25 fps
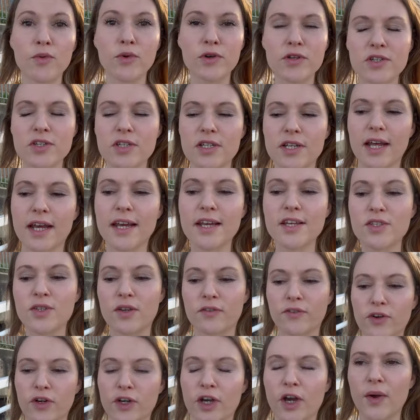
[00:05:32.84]
watch today, so I've
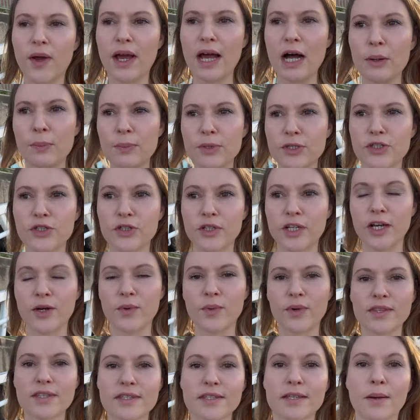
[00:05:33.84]
got to go help Julia
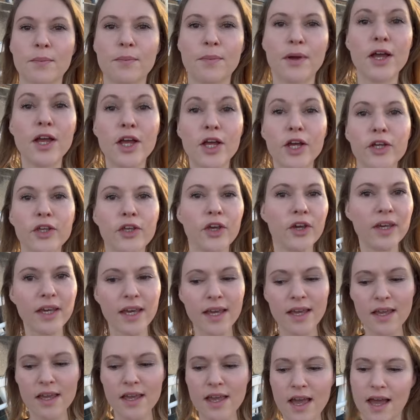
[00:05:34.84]
with some
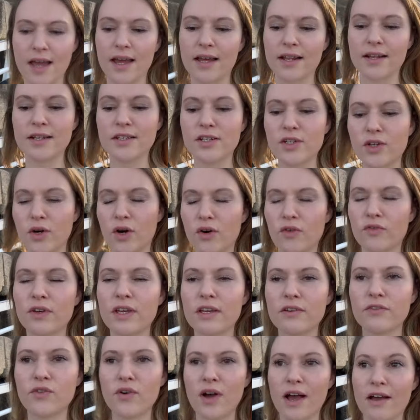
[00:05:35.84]
cooking and coffee
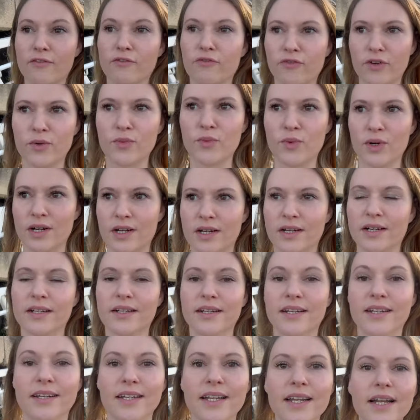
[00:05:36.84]
for
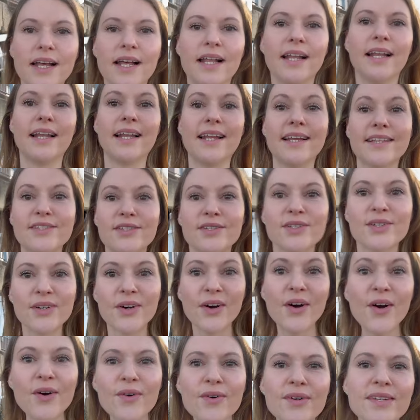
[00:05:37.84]
everyone. Let's
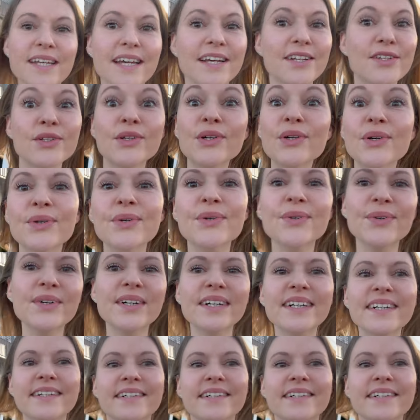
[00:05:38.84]
go, day two.